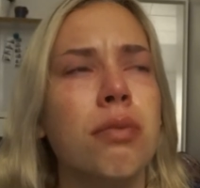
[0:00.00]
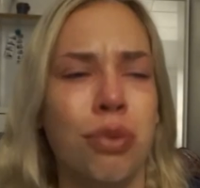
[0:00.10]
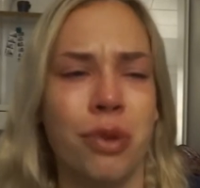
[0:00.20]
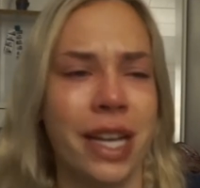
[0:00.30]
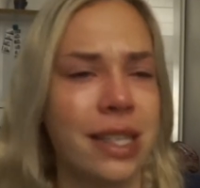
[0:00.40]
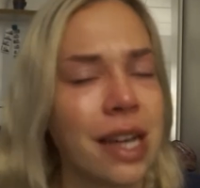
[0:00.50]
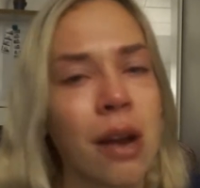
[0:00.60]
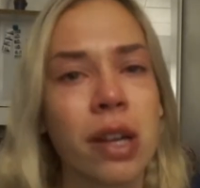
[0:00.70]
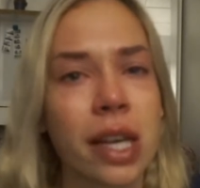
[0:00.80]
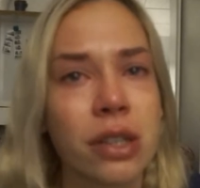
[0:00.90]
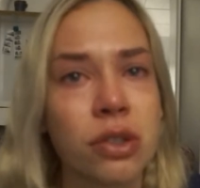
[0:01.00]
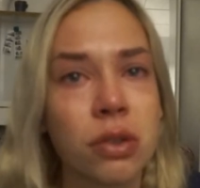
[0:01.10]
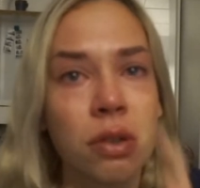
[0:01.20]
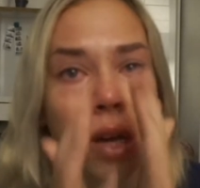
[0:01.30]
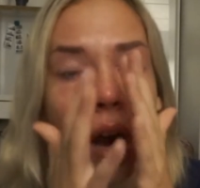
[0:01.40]
breakdown, I guess you
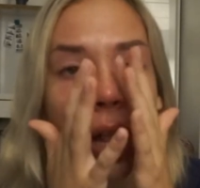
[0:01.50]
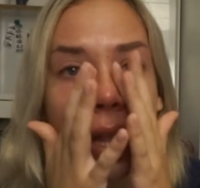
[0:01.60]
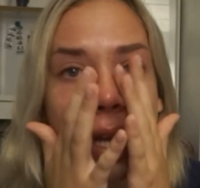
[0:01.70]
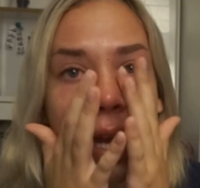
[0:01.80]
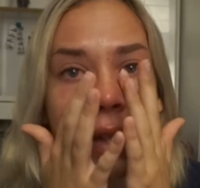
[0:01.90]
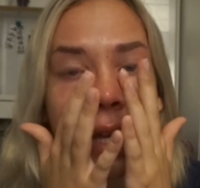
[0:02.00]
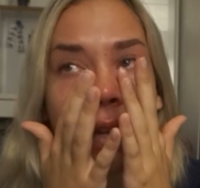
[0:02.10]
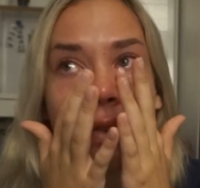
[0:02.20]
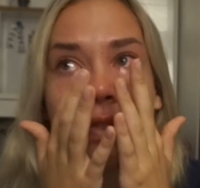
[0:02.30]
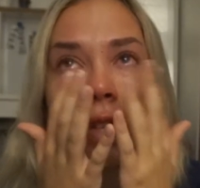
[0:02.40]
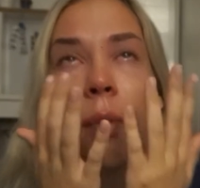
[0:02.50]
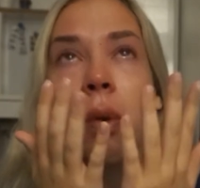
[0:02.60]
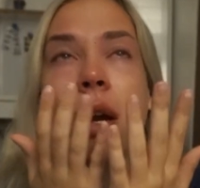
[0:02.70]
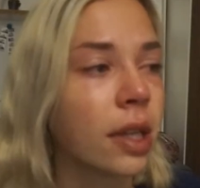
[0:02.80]
could call it, at the end of summer.